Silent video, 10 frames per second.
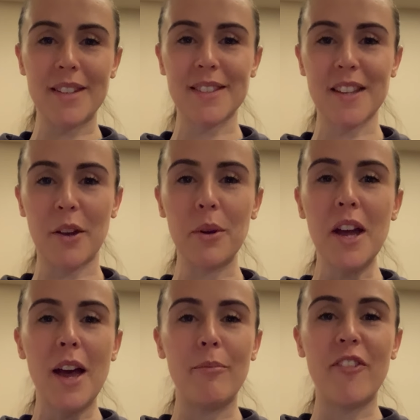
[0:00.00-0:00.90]
So
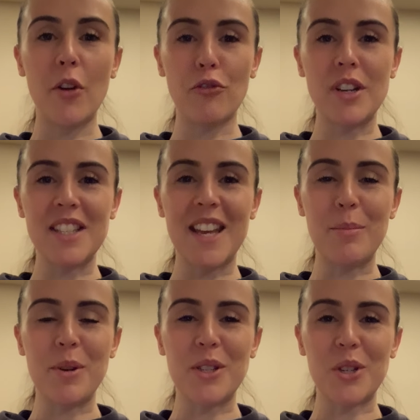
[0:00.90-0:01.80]
feel free to
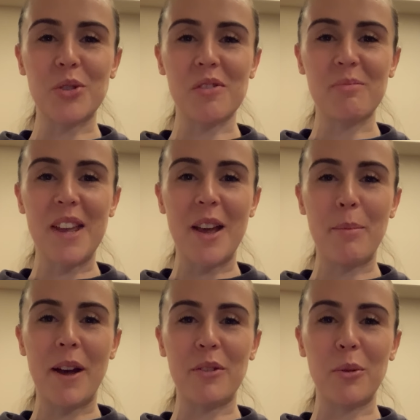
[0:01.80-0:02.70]
keep in touch with me
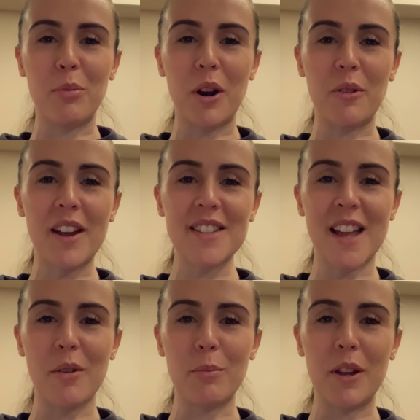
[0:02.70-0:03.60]
about your progress.
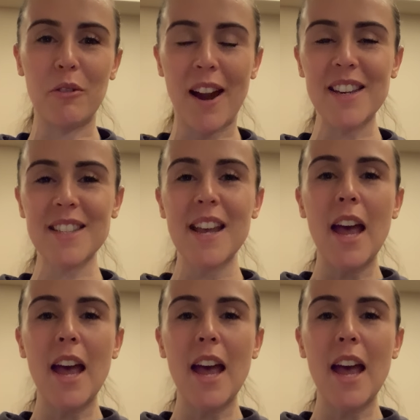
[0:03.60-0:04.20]
That would be great.